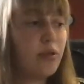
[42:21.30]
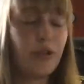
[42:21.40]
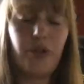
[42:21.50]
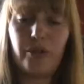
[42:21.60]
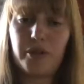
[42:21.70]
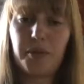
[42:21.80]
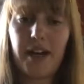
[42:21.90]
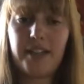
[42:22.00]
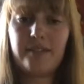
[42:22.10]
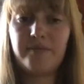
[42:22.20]
knows
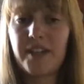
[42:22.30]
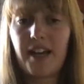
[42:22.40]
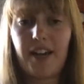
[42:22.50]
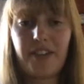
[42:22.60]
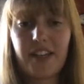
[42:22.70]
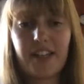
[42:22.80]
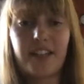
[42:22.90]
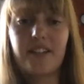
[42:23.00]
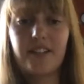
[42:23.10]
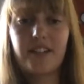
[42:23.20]
why? I
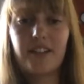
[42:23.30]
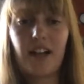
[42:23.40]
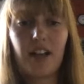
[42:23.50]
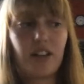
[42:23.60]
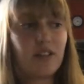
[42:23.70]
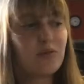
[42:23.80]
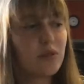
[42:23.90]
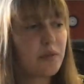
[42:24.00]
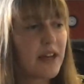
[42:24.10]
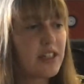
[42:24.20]
think,
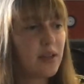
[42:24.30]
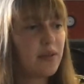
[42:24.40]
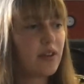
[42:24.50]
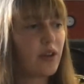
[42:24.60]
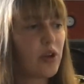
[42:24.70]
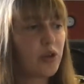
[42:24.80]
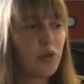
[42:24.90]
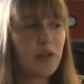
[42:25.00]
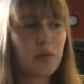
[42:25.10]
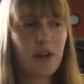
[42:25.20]
especially with the long
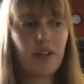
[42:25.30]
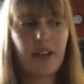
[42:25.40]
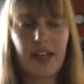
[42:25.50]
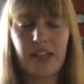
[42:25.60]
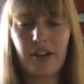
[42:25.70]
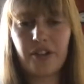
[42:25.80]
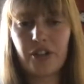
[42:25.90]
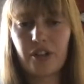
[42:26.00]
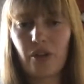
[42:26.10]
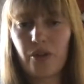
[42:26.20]
row as well, that
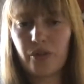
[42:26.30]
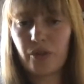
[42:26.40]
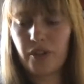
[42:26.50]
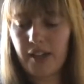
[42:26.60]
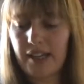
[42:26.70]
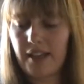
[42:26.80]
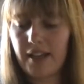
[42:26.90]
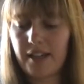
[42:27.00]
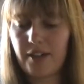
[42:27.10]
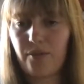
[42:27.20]
younger long row, you get
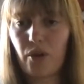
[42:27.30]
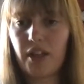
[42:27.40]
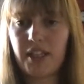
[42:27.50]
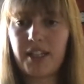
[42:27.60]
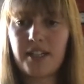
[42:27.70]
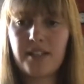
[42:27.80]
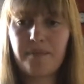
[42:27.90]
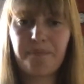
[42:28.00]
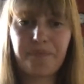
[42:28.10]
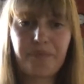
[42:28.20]
that kind of oiliness.
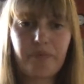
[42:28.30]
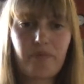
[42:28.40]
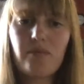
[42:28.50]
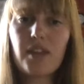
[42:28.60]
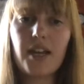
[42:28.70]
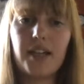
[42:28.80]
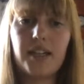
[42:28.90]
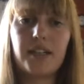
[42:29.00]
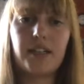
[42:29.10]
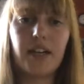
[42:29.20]

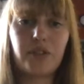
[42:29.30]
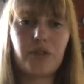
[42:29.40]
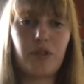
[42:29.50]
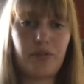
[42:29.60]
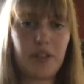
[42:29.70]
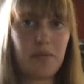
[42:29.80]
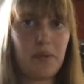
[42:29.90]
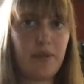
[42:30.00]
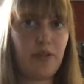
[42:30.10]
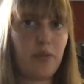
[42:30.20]
And I don't know if it's
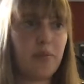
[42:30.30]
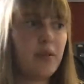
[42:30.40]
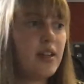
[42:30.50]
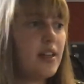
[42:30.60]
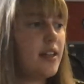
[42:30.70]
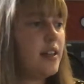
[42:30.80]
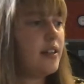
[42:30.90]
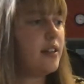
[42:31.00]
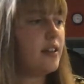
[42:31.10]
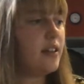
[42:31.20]
maybe from
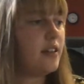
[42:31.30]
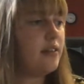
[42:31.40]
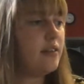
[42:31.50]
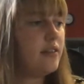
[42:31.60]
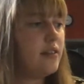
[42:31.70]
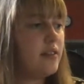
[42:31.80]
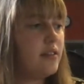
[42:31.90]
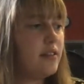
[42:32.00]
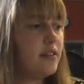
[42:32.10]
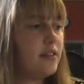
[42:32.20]
the
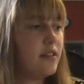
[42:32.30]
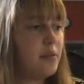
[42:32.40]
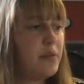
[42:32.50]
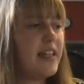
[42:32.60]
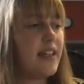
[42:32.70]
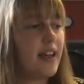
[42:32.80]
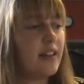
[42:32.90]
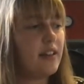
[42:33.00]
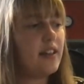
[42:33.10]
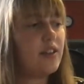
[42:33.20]
peat,
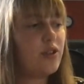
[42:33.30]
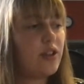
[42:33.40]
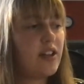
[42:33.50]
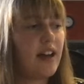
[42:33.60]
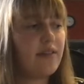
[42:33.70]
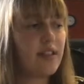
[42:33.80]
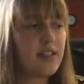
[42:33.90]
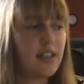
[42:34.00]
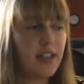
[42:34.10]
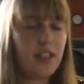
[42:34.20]
and the 2.5
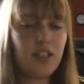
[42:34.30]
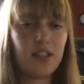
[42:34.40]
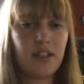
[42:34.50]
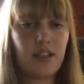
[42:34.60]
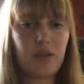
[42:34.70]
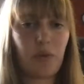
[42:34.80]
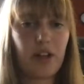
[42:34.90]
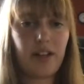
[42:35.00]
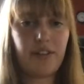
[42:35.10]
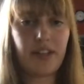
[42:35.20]
distillation as
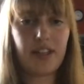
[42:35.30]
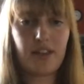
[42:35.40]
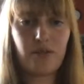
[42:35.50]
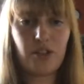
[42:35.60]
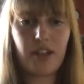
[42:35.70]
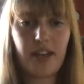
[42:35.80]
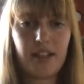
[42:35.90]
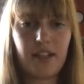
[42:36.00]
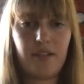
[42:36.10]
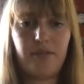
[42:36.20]
well, I think gives you
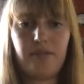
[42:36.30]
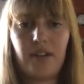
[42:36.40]
that kind of